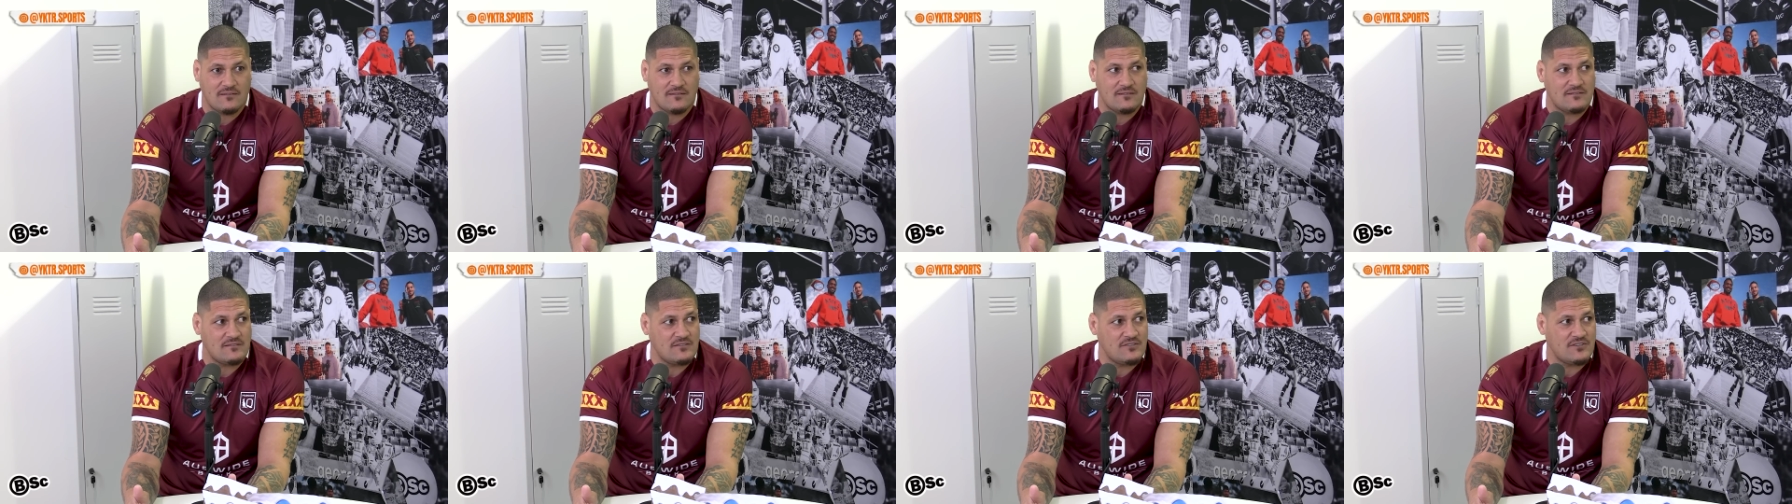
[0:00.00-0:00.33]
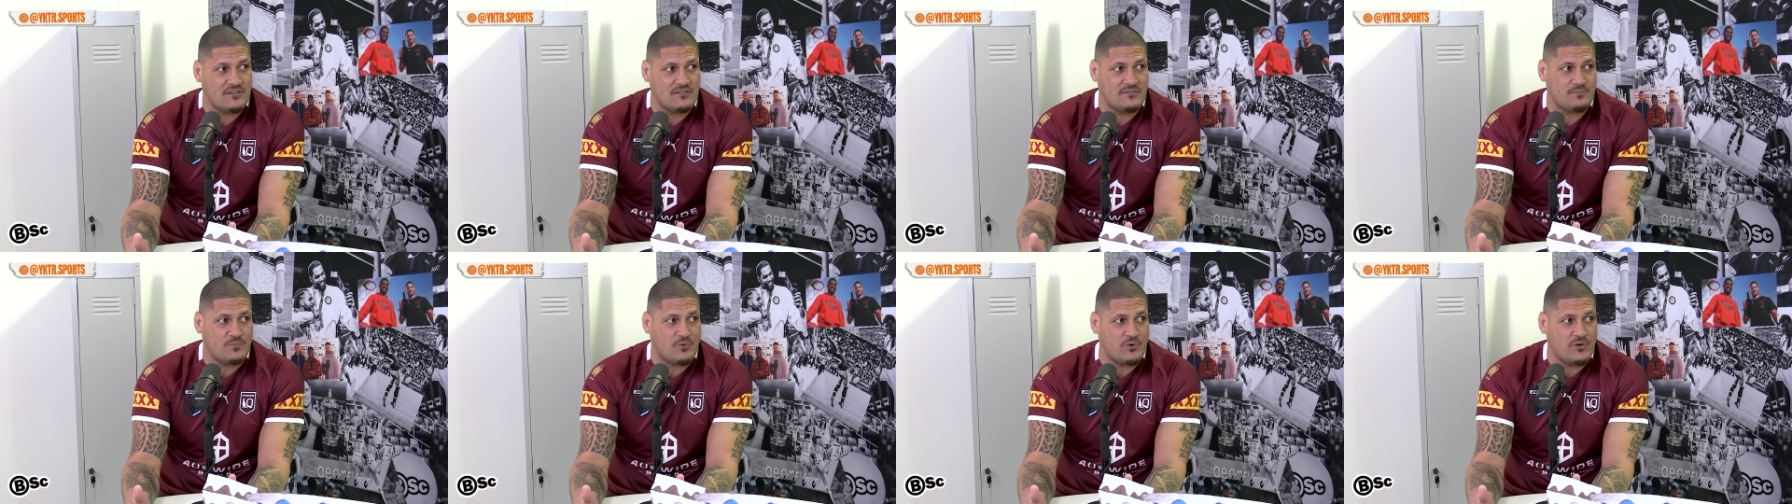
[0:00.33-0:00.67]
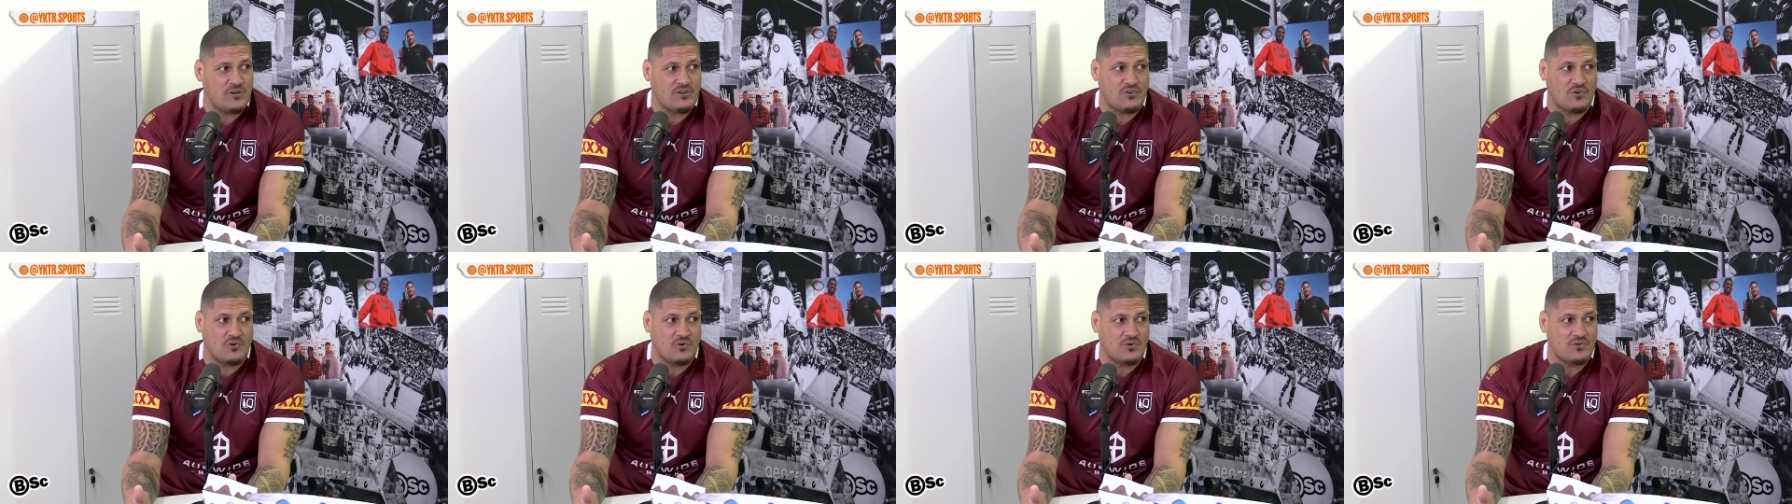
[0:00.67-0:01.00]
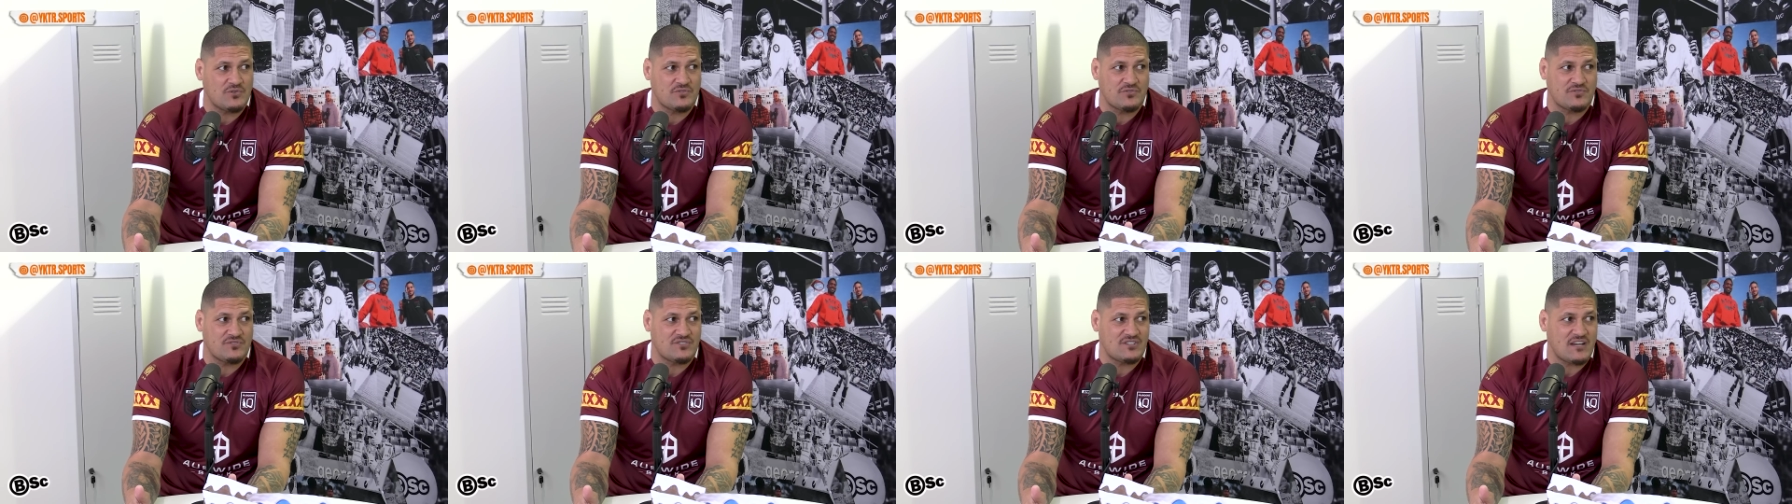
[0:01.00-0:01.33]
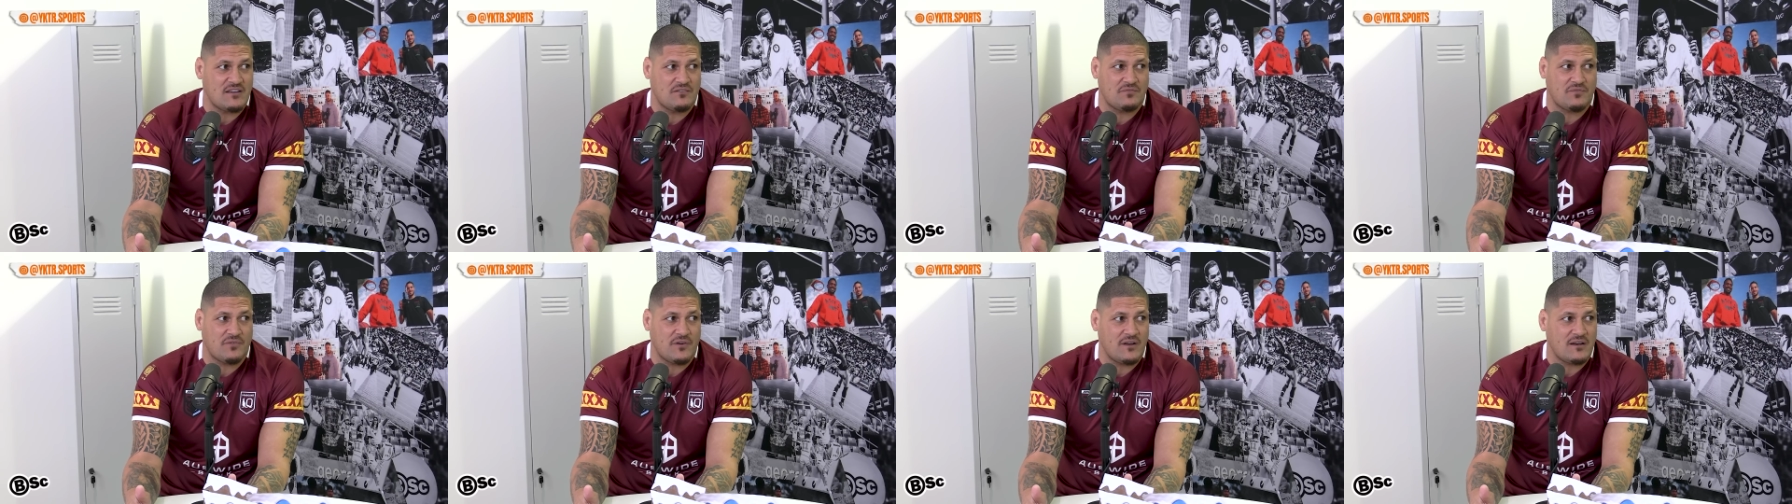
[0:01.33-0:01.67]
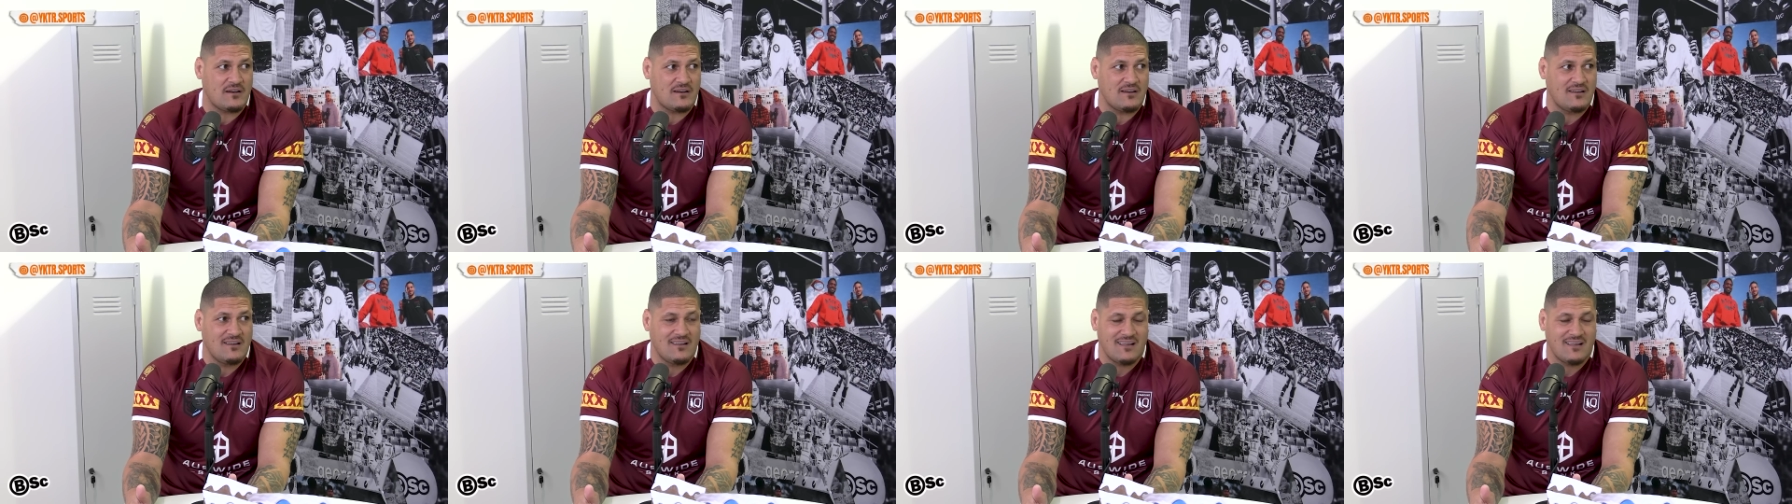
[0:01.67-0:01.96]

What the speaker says: look at Boyd Cordner and Jake Friend.